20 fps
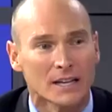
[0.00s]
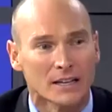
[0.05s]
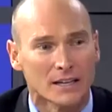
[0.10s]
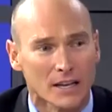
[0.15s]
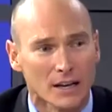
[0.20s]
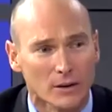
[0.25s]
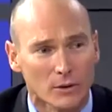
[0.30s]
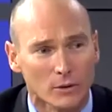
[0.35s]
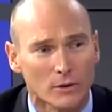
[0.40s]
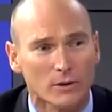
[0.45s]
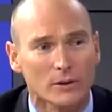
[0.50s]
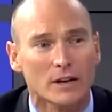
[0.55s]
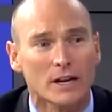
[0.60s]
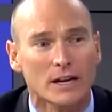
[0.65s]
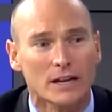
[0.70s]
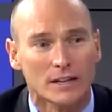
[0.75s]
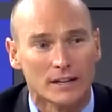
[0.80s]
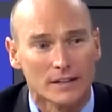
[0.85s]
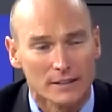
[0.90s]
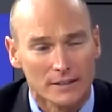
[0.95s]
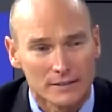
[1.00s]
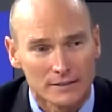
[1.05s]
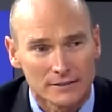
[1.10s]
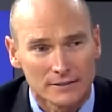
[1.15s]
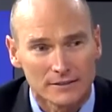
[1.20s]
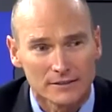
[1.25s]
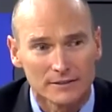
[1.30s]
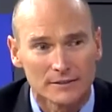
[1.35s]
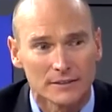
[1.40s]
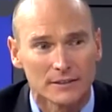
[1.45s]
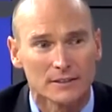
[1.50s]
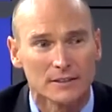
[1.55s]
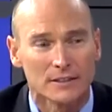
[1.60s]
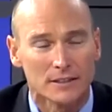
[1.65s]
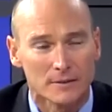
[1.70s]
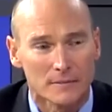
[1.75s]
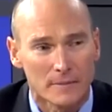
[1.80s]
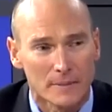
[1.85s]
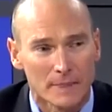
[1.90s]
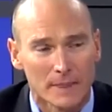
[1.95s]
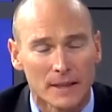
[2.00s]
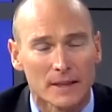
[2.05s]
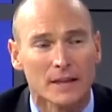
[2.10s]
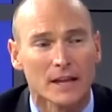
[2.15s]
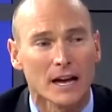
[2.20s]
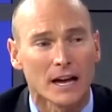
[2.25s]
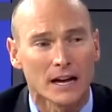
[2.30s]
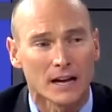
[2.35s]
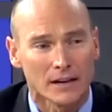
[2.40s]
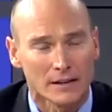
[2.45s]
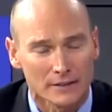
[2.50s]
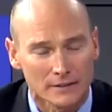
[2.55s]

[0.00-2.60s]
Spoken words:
ever go in her office? Does she go in your office? Because you're